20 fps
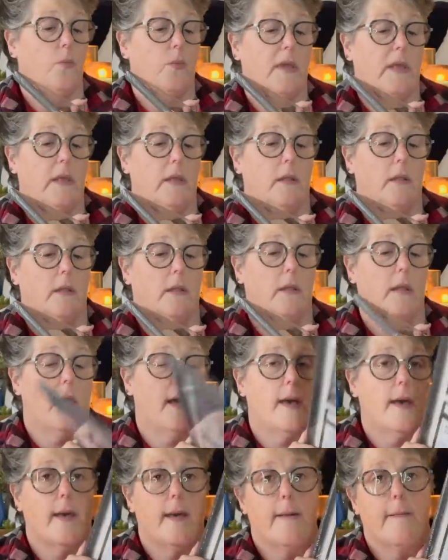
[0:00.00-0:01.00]
will
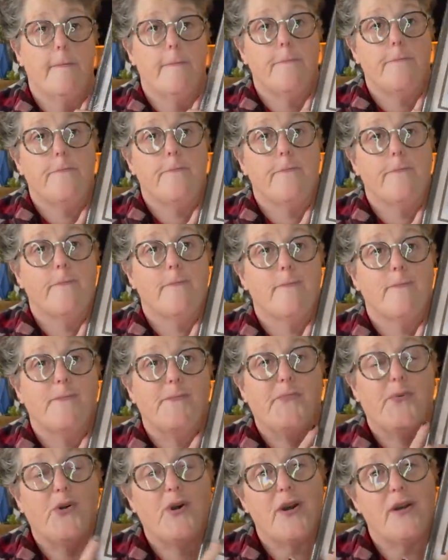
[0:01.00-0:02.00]
um,
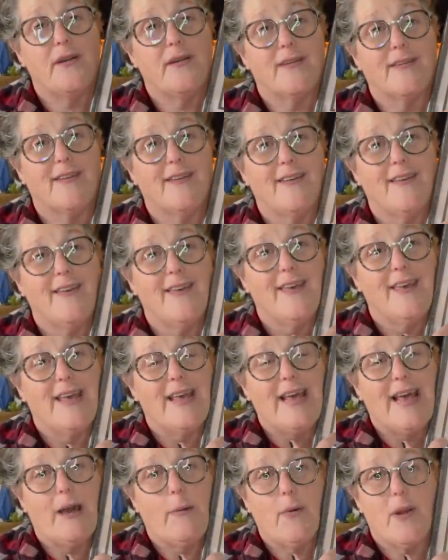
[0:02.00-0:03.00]
put,
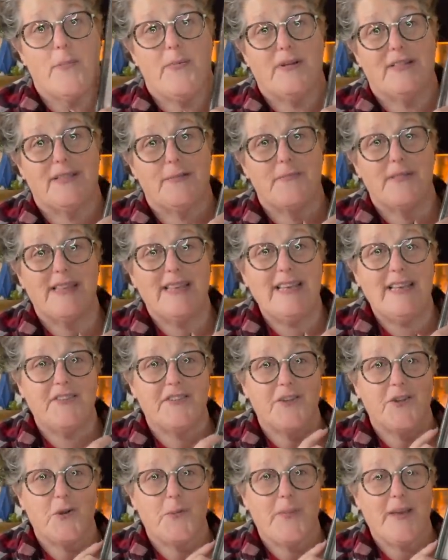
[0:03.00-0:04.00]
I want to put some
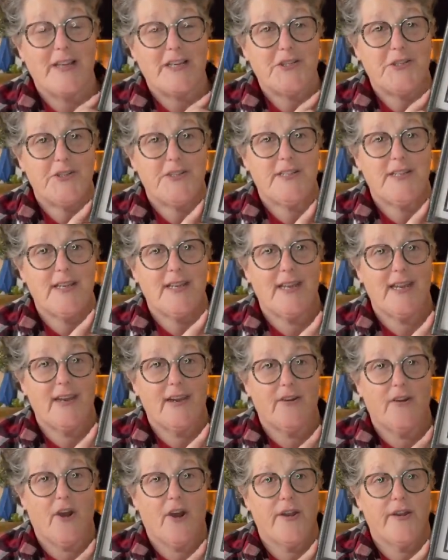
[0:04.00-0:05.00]
seasonal pictures in
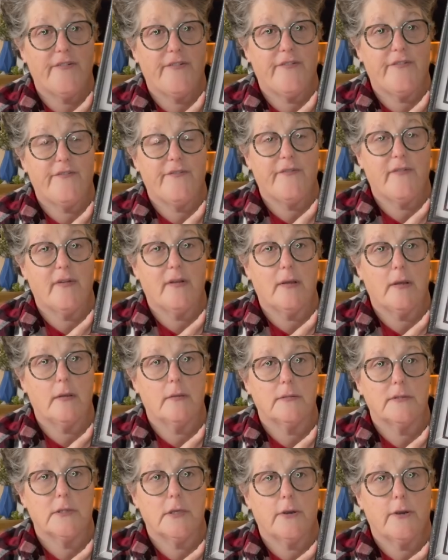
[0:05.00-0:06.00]
here on a, oh,
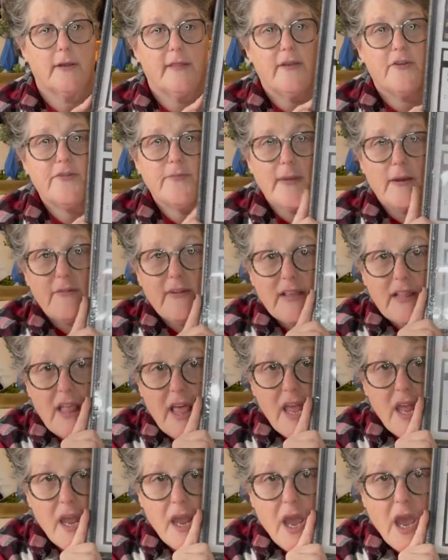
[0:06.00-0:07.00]
sorry, there's my ring
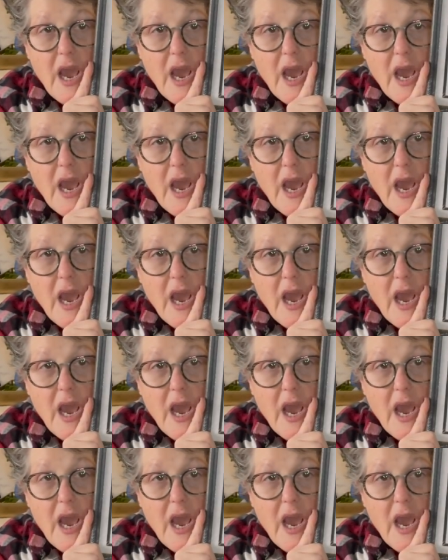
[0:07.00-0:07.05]
light.